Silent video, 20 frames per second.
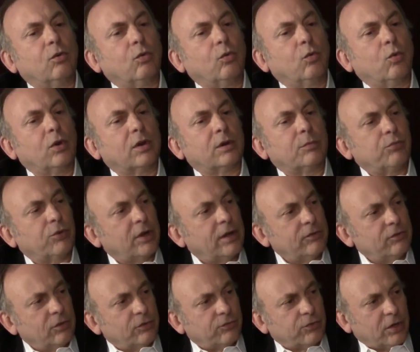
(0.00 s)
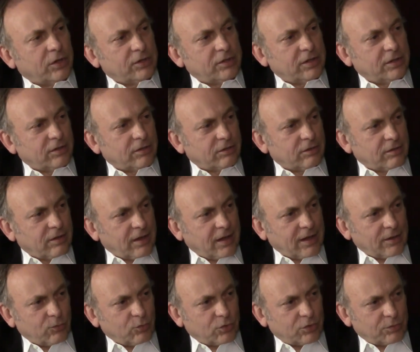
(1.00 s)
what a brave new frontier
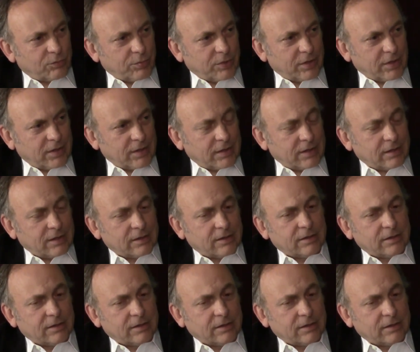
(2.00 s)
that would be.